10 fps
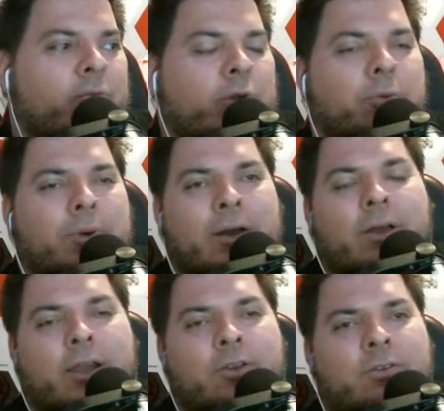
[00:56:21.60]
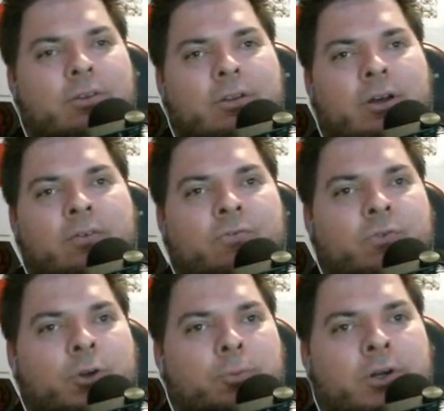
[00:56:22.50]
I used to love
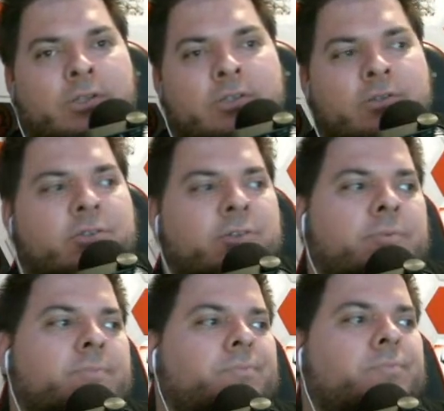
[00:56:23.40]
Real Monsters too.